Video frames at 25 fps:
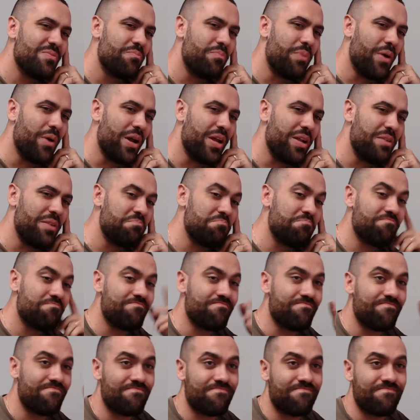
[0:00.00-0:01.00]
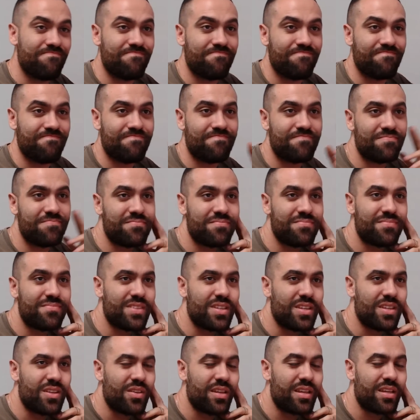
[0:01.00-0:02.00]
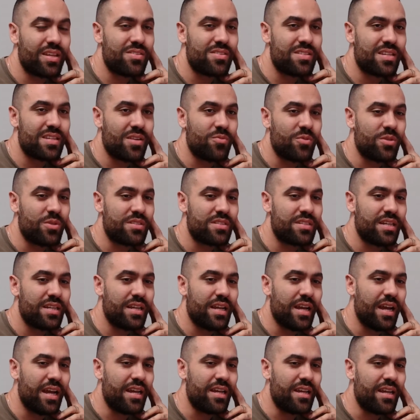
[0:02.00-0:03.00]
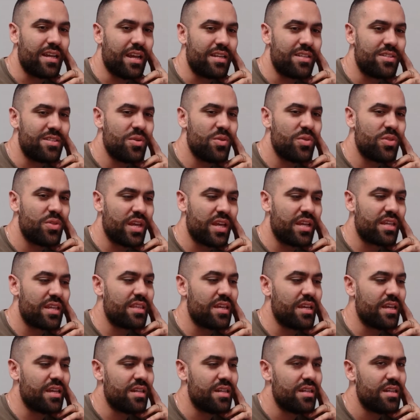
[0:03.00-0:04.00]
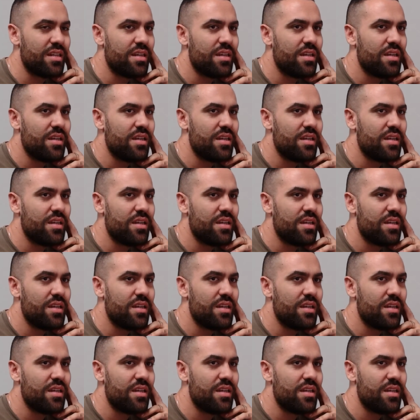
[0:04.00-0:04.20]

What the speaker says: But like you said, we'll see. I do think that